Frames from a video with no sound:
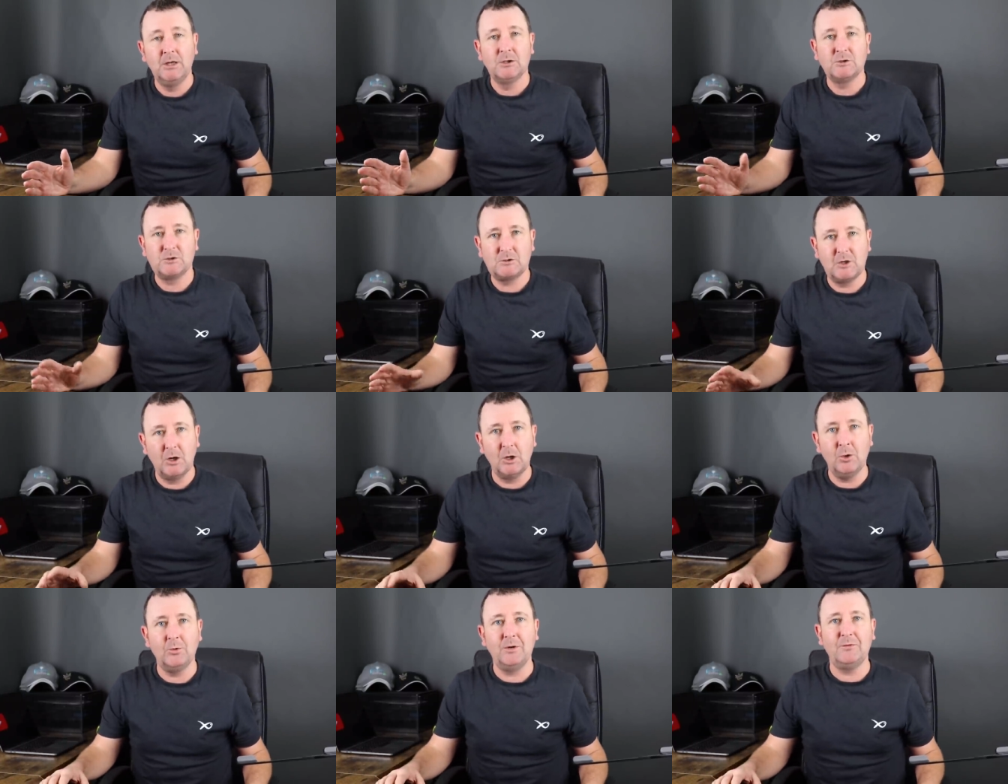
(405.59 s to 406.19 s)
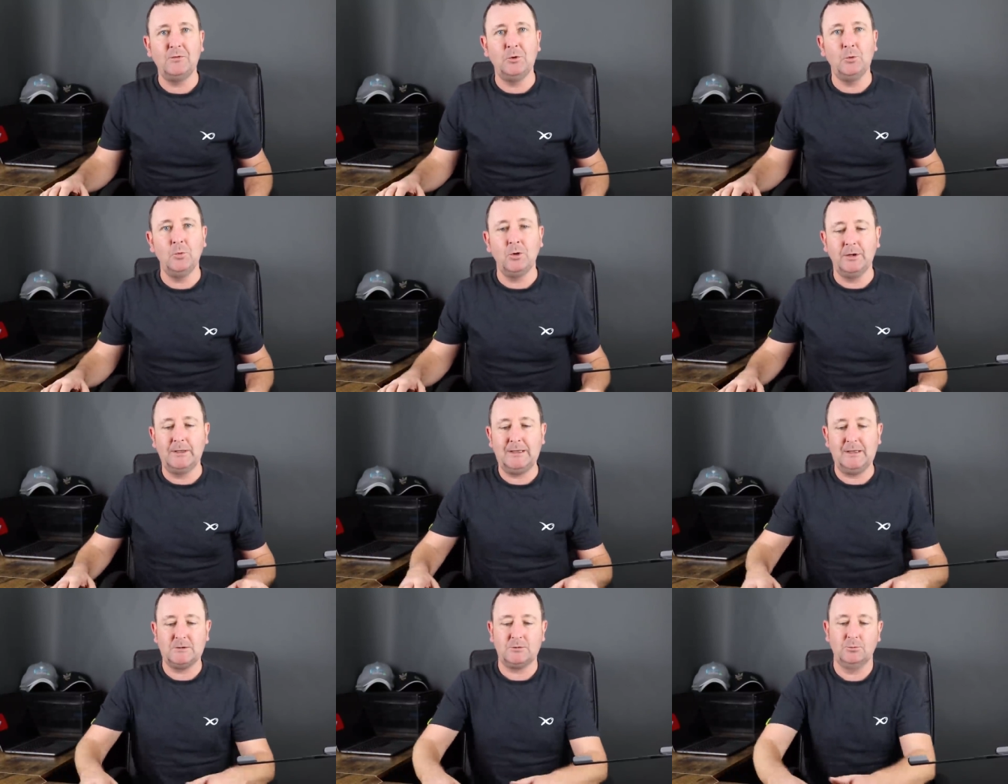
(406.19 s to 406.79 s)
so if you
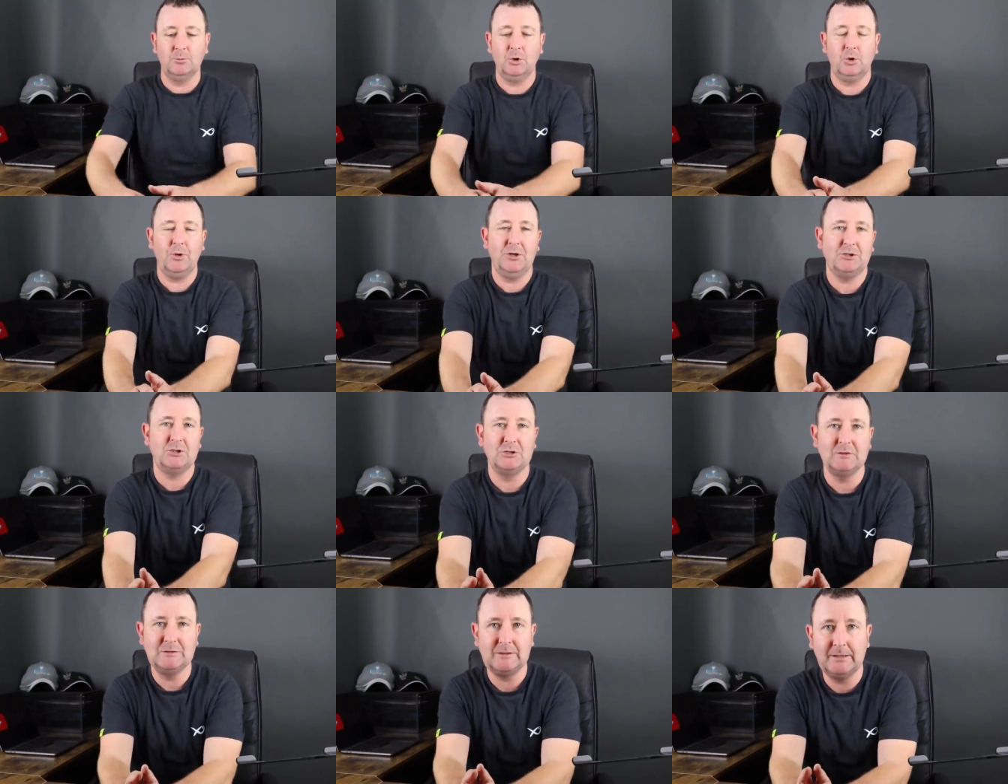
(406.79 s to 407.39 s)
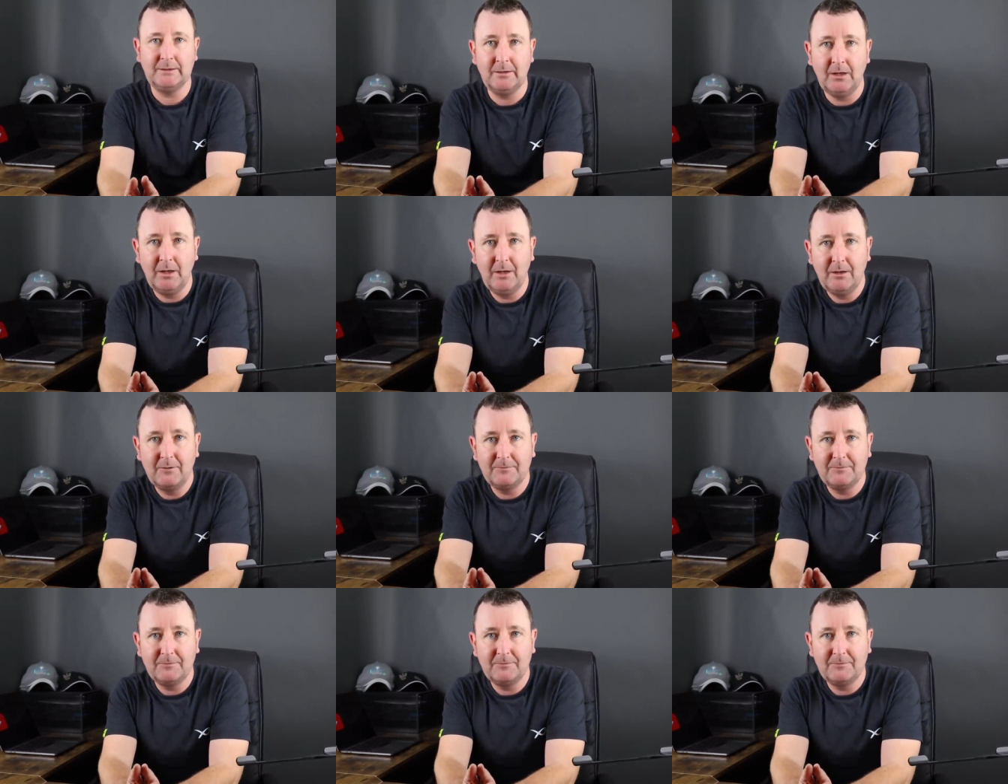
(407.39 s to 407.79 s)
want to get some questions in